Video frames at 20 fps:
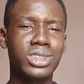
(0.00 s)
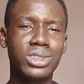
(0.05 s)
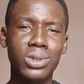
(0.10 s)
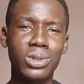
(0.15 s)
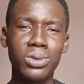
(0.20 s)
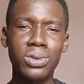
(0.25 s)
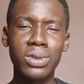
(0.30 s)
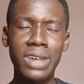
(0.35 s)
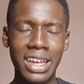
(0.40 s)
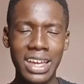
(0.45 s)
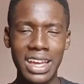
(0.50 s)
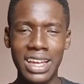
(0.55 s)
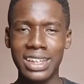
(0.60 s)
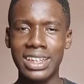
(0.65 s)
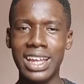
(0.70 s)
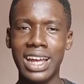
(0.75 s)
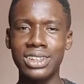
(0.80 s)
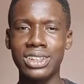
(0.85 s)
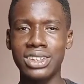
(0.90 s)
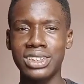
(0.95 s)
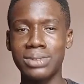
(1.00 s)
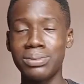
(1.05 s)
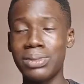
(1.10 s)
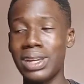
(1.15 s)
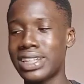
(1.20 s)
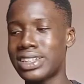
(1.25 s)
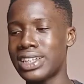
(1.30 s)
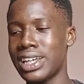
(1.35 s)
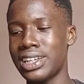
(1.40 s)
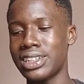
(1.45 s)
So That doesn't
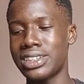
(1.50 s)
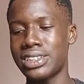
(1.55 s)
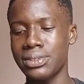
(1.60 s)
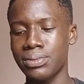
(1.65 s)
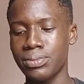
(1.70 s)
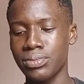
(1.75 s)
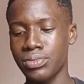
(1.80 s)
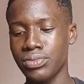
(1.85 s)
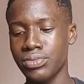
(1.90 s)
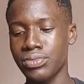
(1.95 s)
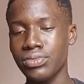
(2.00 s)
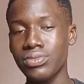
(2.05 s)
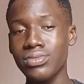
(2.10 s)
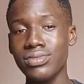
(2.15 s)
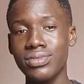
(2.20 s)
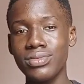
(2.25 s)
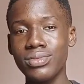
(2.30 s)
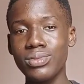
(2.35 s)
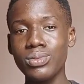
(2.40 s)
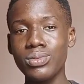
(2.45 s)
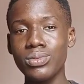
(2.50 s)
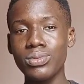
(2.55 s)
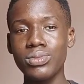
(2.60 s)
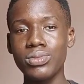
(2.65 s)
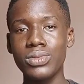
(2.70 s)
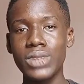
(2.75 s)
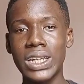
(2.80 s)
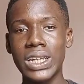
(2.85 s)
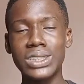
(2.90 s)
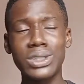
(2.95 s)
make sense.
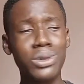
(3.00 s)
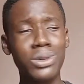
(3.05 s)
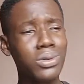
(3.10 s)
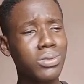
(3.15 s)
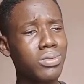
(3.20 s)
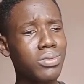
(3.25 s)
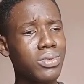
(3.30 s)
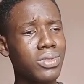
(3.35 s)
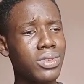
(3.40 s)
So